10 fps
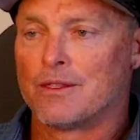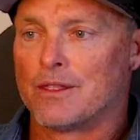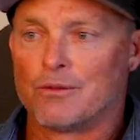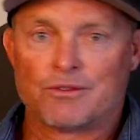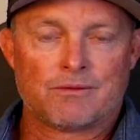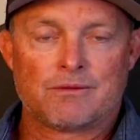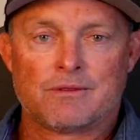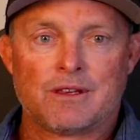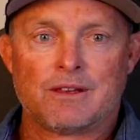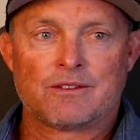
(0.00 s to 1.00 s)
there was
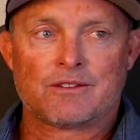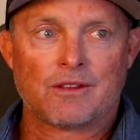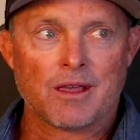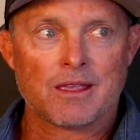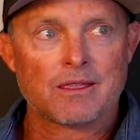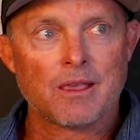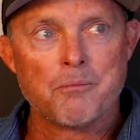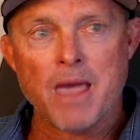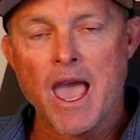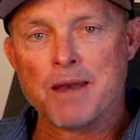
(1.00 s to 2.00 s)
he's just like the
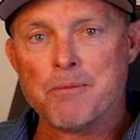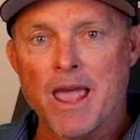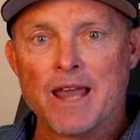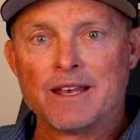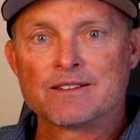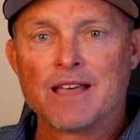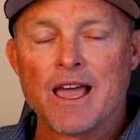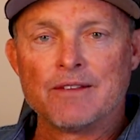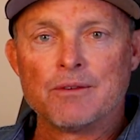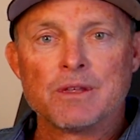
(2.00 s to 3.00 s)
madman
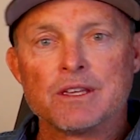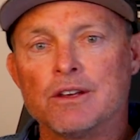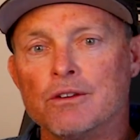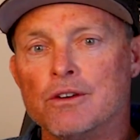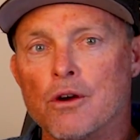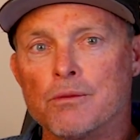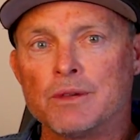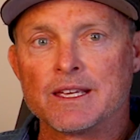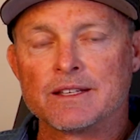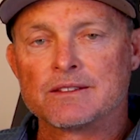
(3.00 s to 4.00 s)
inside of him that you don't
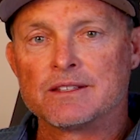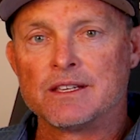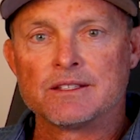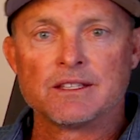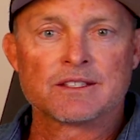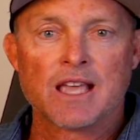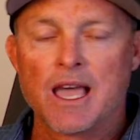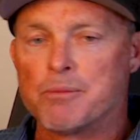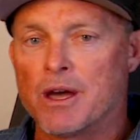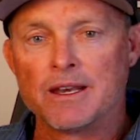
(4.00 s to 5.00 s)
normally get to see. You see this
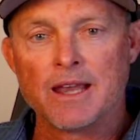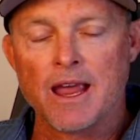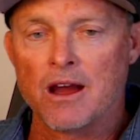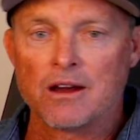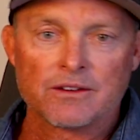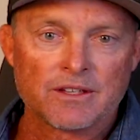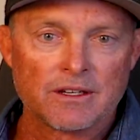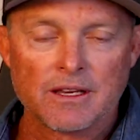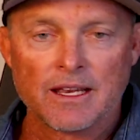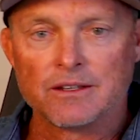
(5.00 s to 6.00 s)
guy punting airs
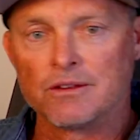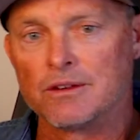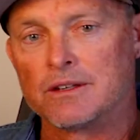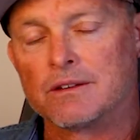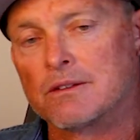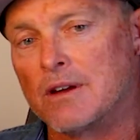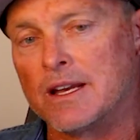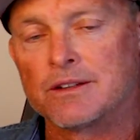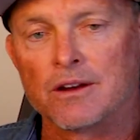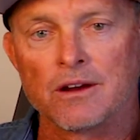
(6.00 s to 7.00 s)
and, and doing
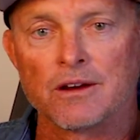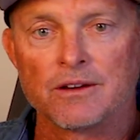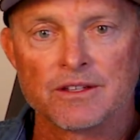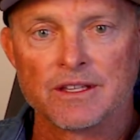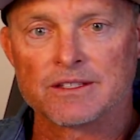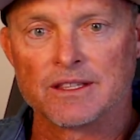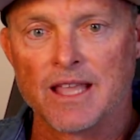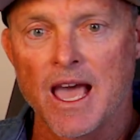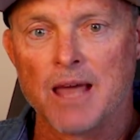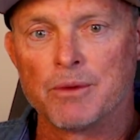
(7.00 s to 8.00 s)
great turns and this and
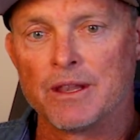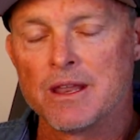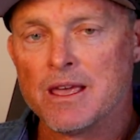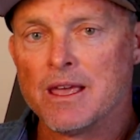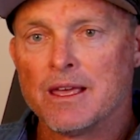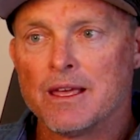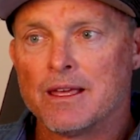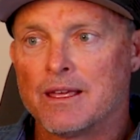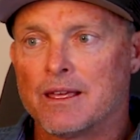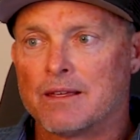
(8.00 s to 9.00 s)
that, but
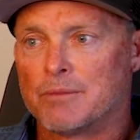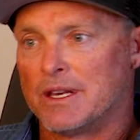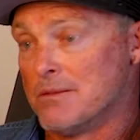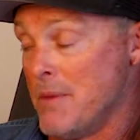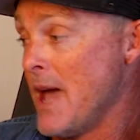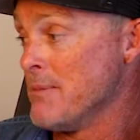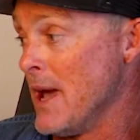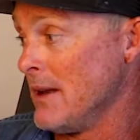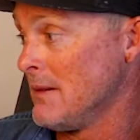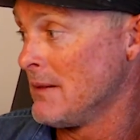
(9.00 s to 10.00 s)
but he's a
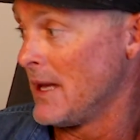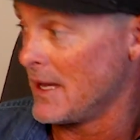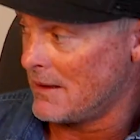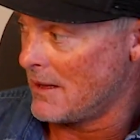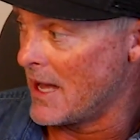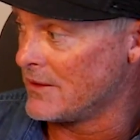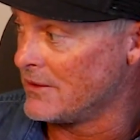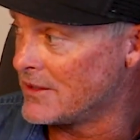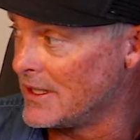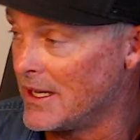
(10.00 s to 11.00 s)
madman. Like as
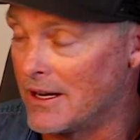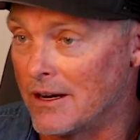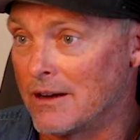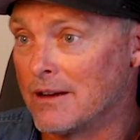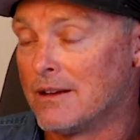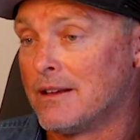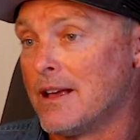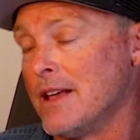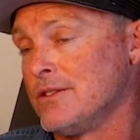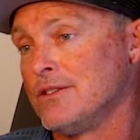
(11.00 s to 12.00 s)
you see here,
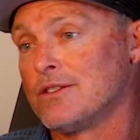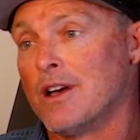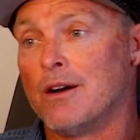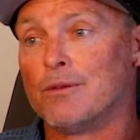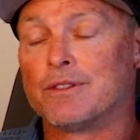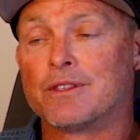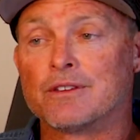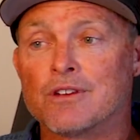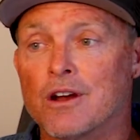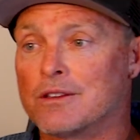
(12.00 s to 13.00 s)
as you saw with the
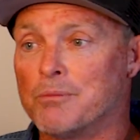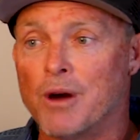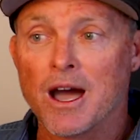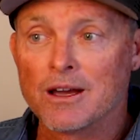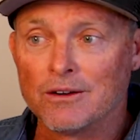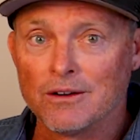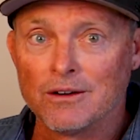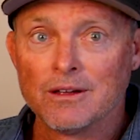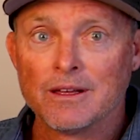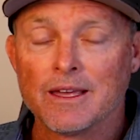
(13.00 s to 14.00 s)
shark debacle